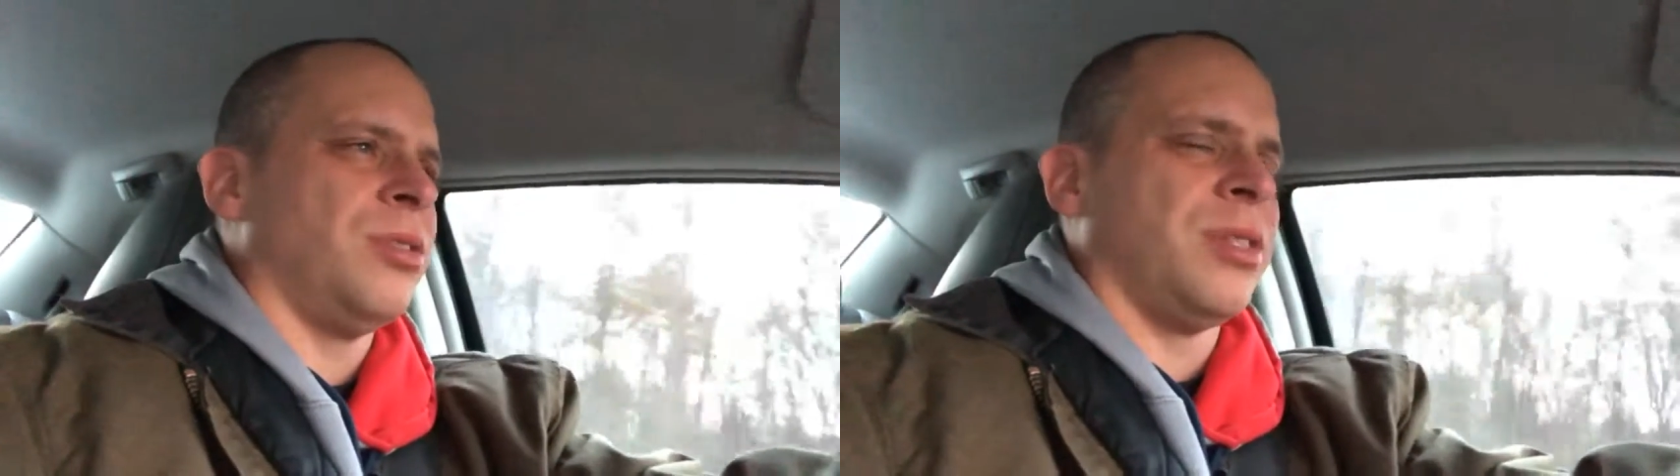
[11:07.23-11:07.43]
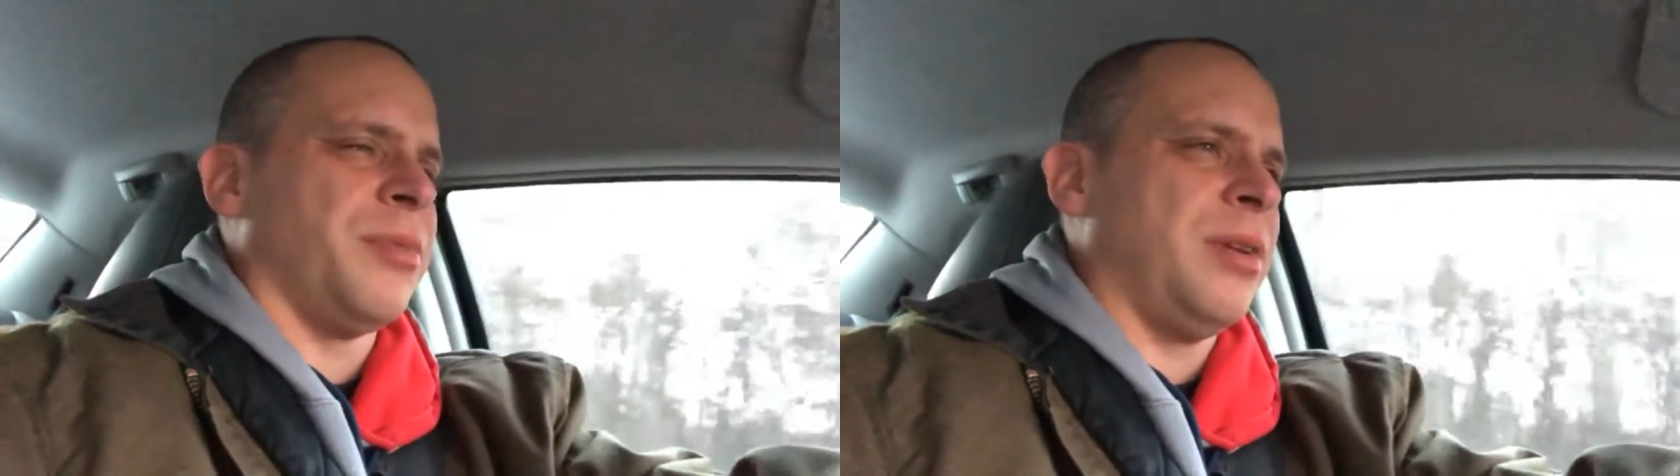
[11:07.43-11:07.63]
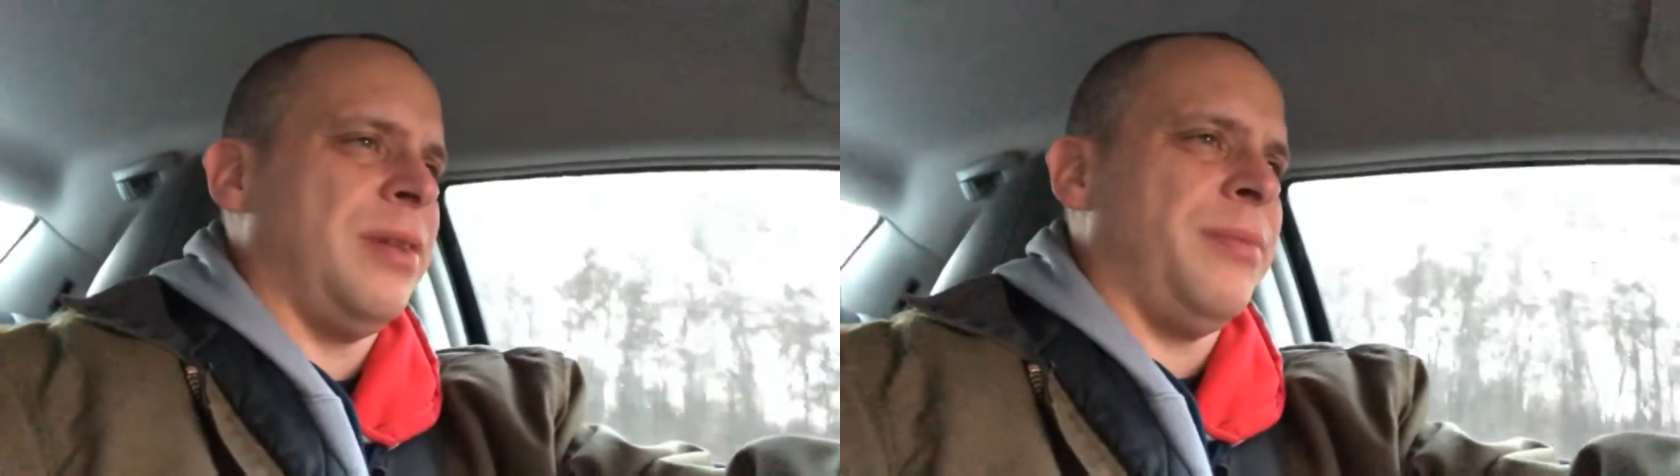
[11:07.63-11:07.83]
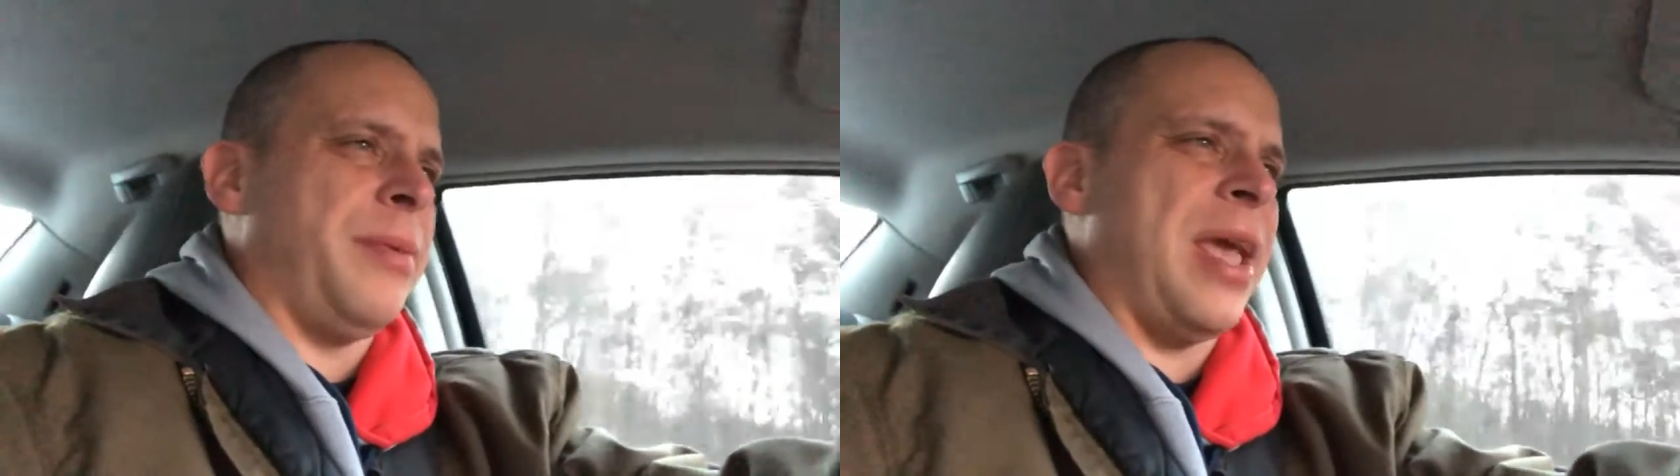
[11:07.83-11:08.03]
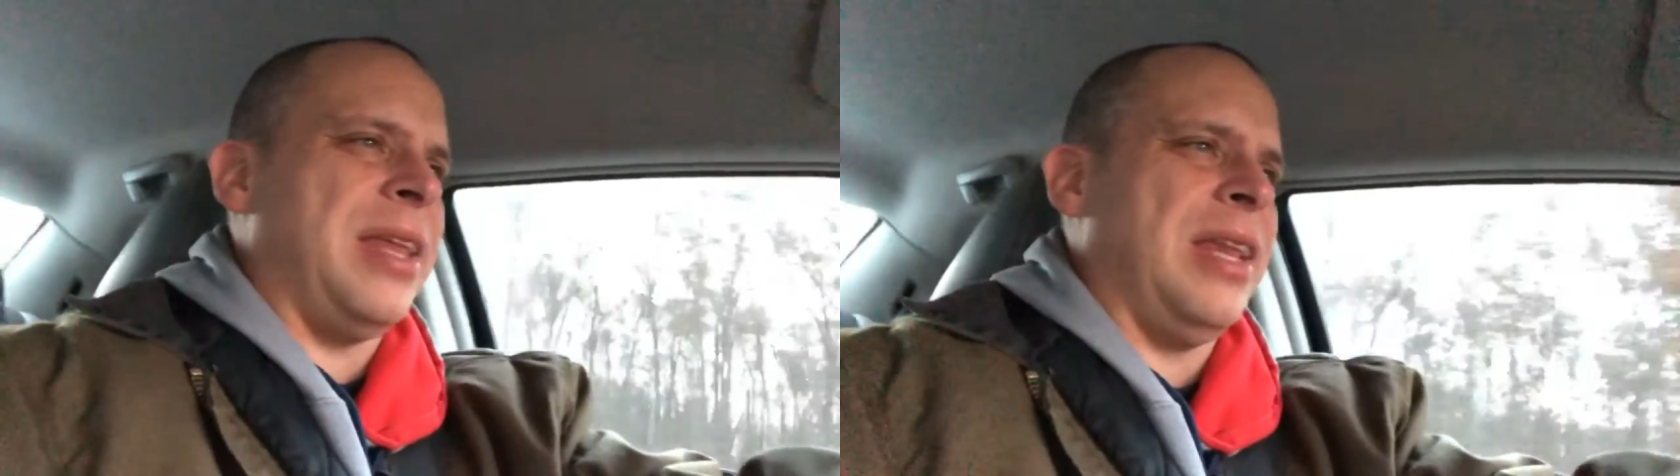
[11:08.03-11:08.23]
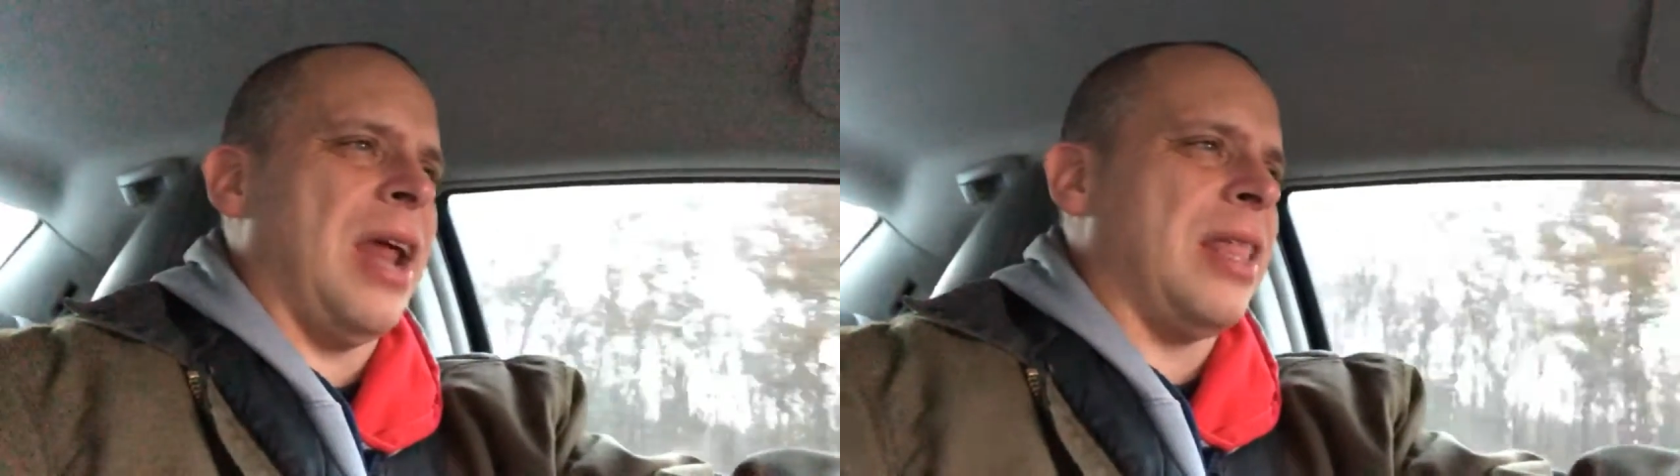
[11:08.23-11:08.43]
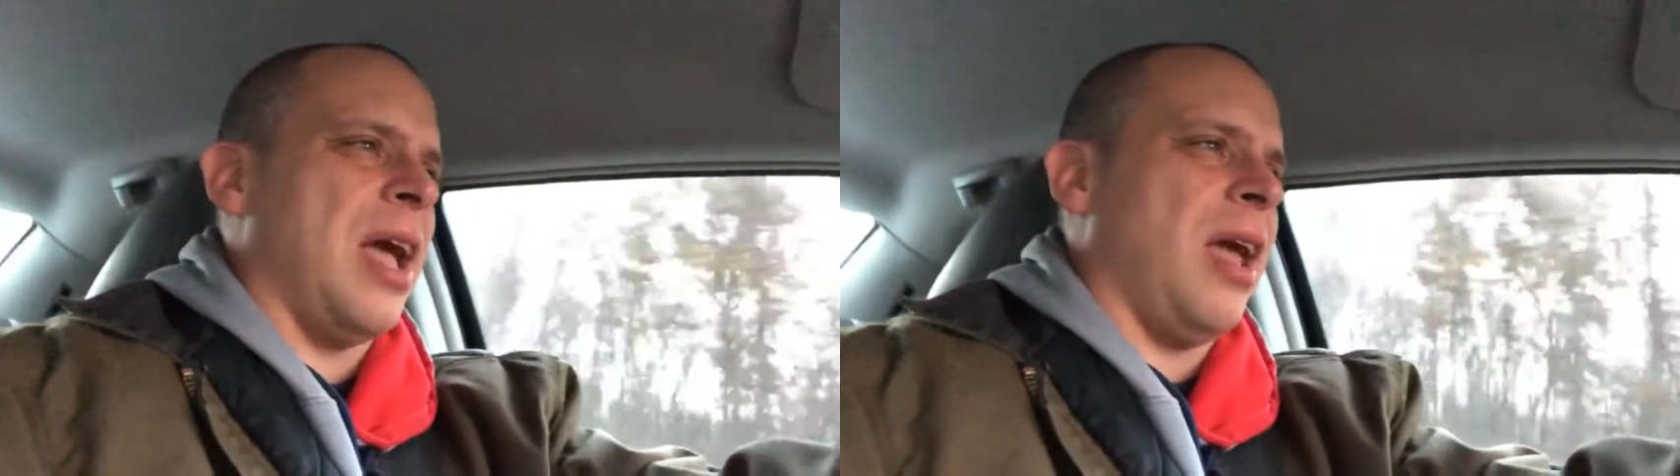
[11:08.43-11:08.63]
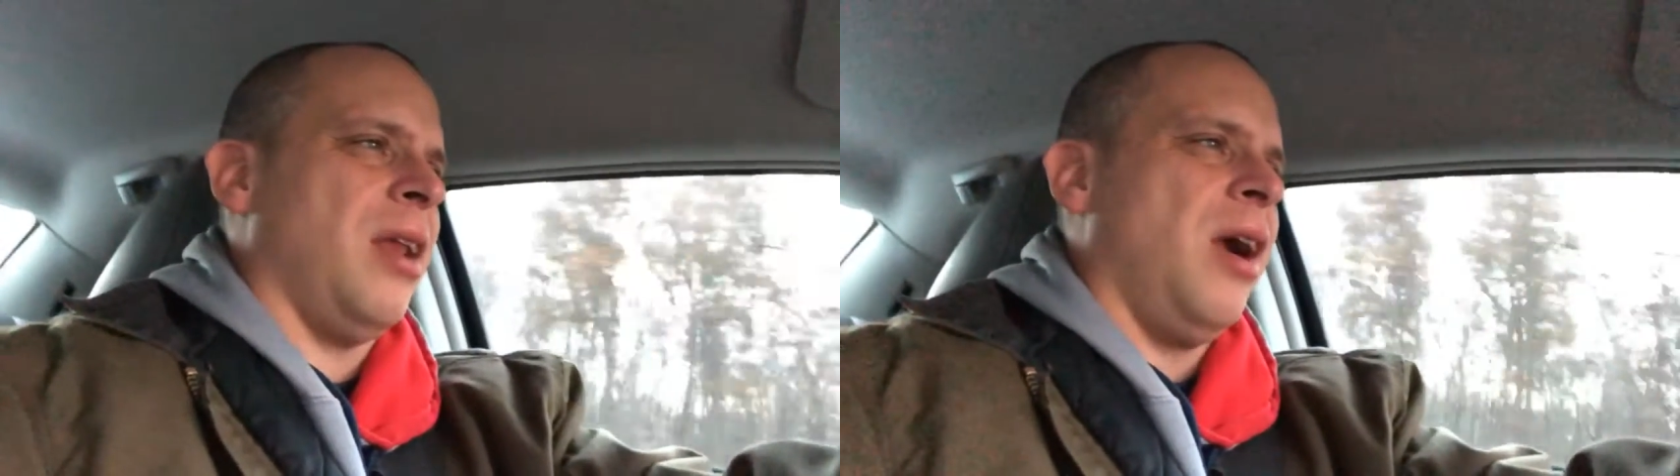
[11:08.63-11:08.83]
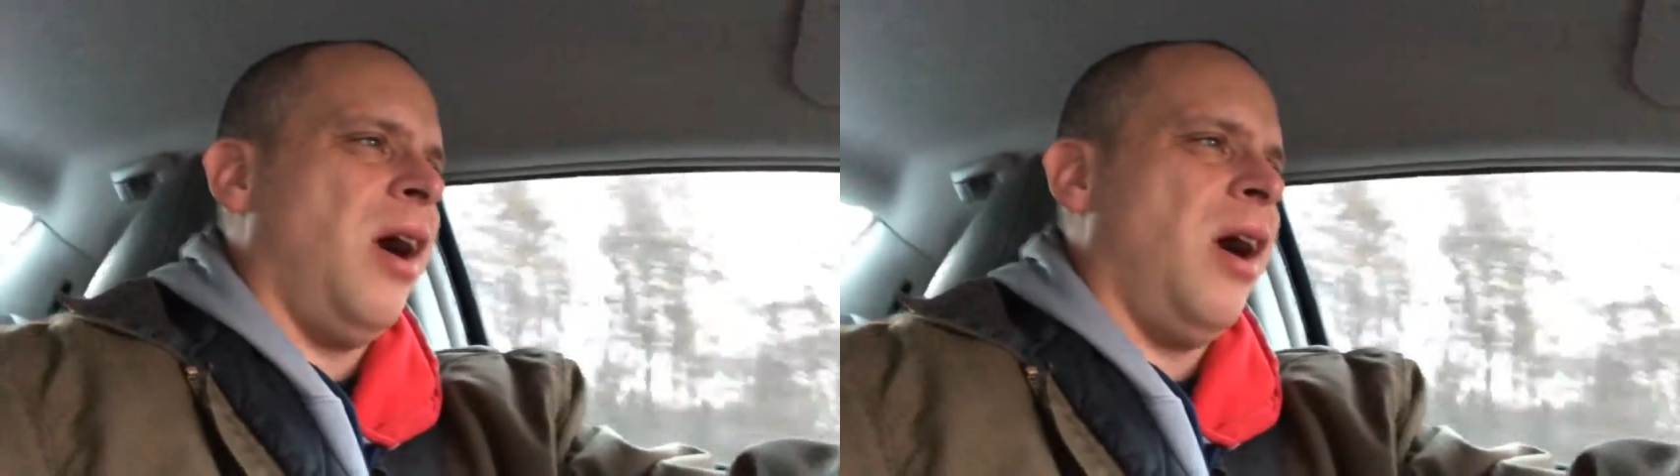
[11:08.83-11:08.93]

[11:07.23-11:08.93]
or something, maybe $18.99.